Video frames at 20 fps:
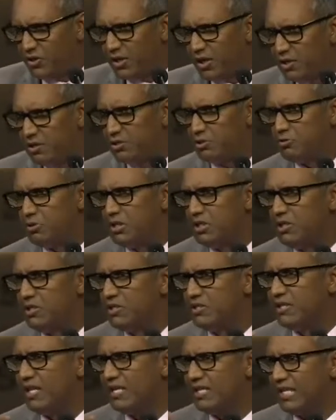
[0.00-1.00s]

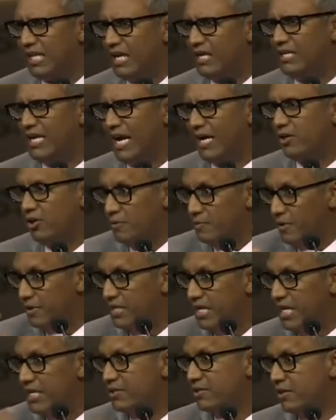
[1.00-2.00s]
countries that can
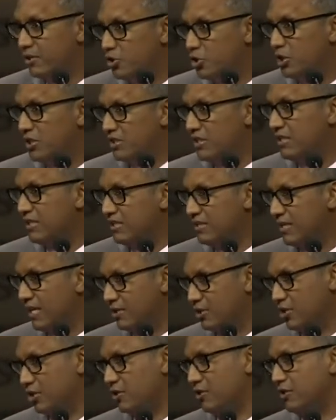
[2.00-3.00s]
accommodate a GC
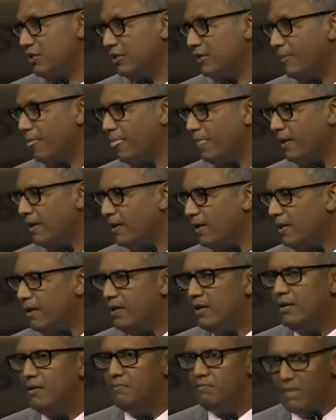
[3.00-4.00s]
session,
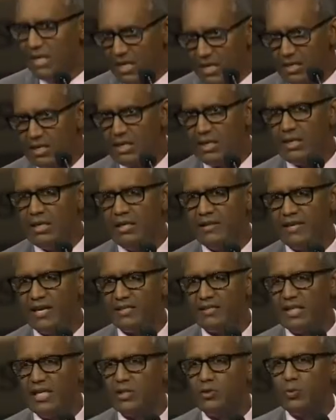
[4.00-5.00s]
meaning
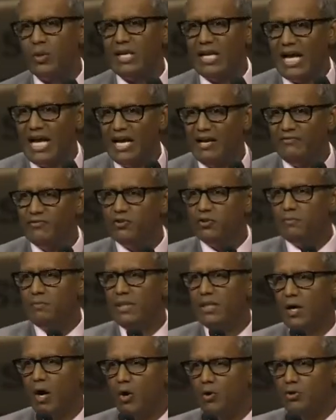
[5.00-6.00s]
that it will have to
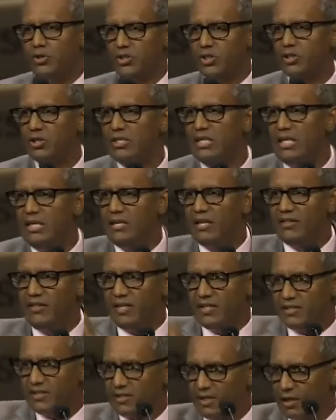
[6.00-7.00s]
be hosted in
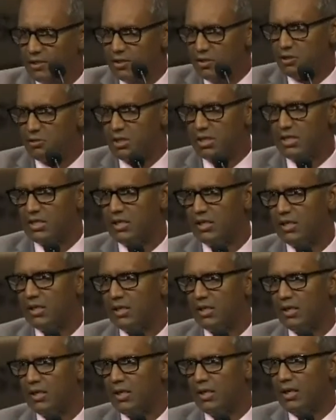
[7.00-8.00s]
this country.
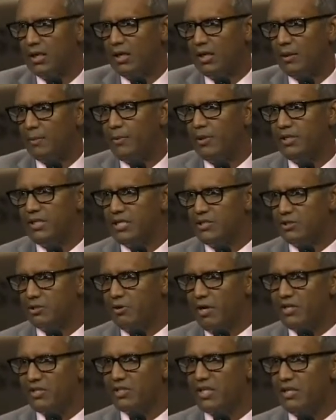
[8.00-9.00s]
But
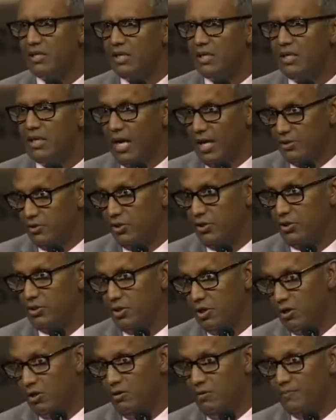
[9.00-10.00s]
interestingly, as you
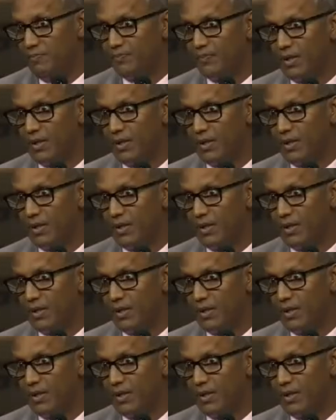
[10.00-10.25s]
know,